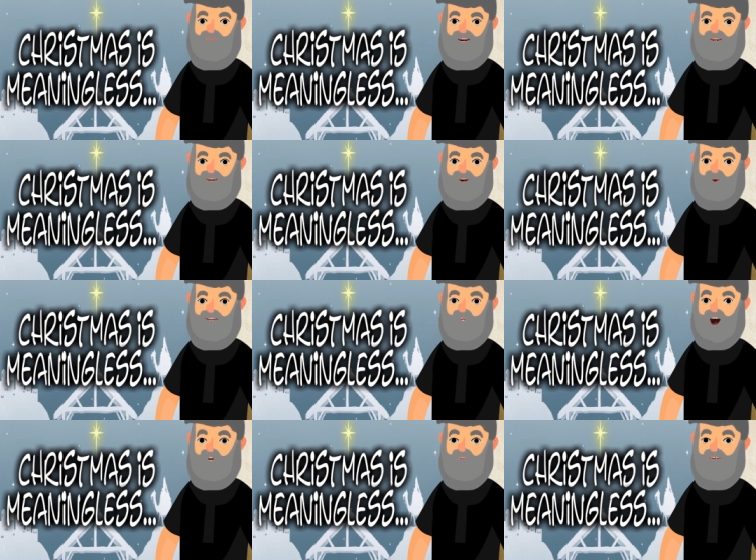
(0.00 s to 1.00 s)
It turns
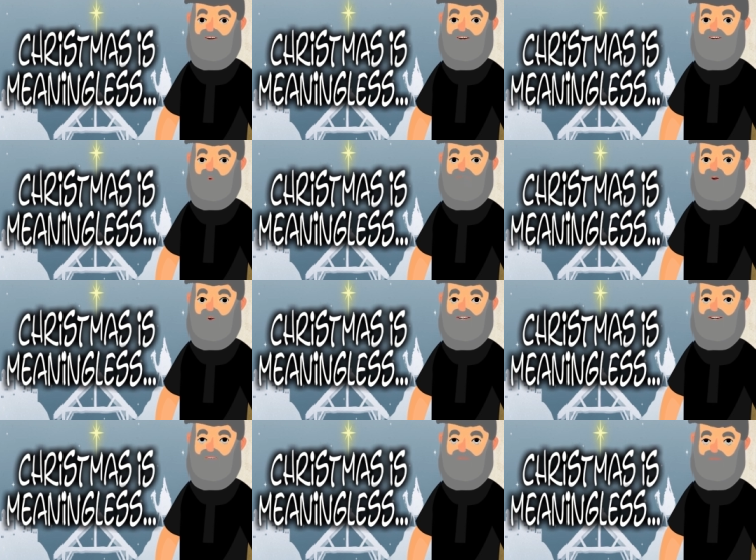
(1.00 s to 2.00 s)
judgment into
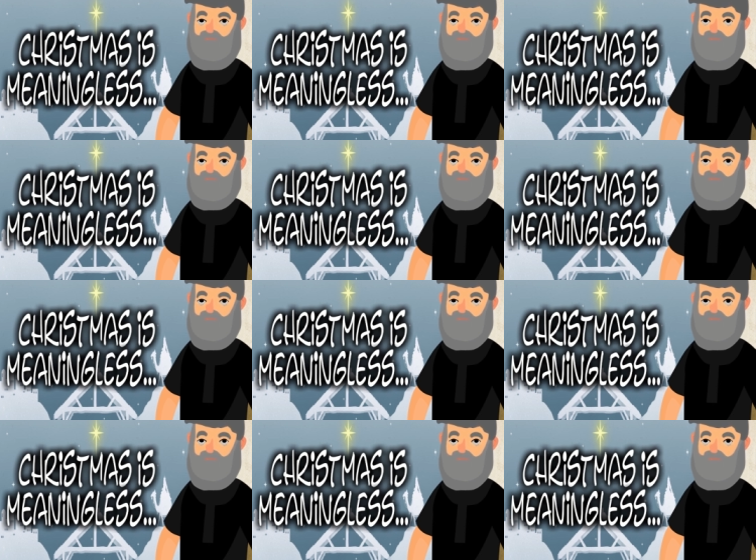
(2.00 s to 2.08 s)
mercy.